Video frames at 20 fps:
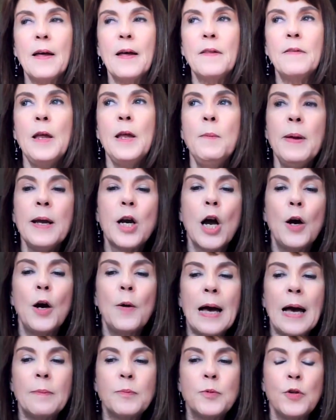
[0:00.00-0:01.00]
And then we go
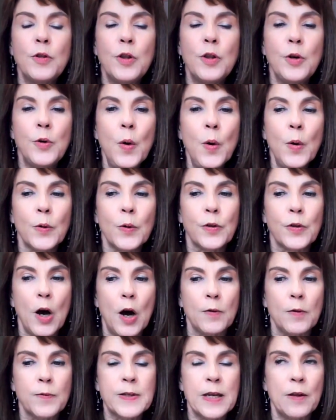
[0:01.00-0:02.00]
up to the north
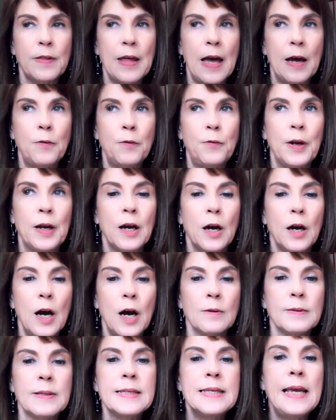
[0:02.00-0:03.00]
of South Africa,
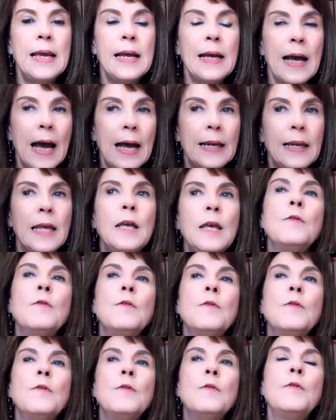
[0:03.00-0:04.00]
Gauteng and
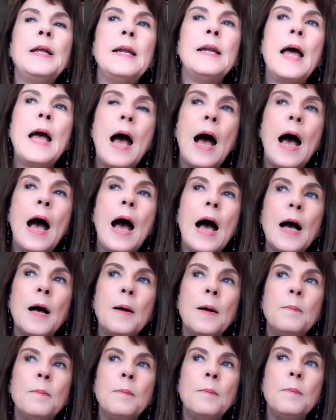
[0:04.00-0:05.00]
even
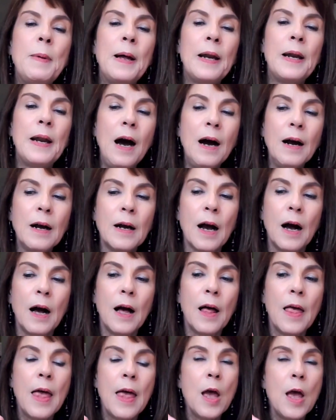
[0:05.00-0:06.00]
Mpumalanga,
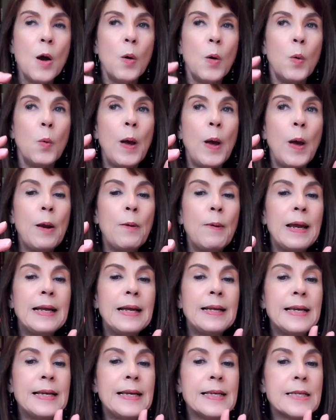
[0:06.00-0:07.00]
where it is
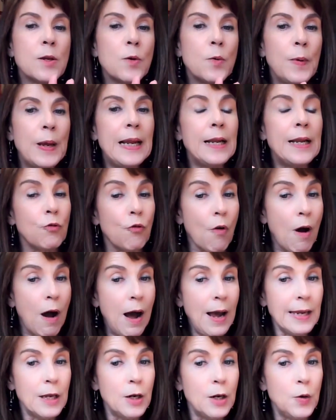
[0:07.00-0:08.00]
really dry
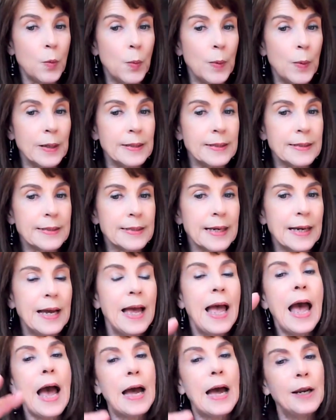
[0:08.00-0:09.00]
in winter
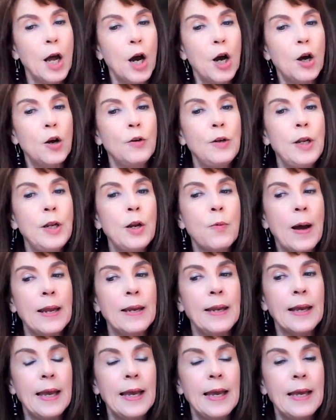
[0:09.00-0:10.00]
and only
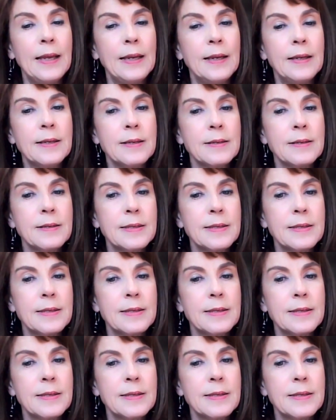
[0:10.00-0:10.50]
raining in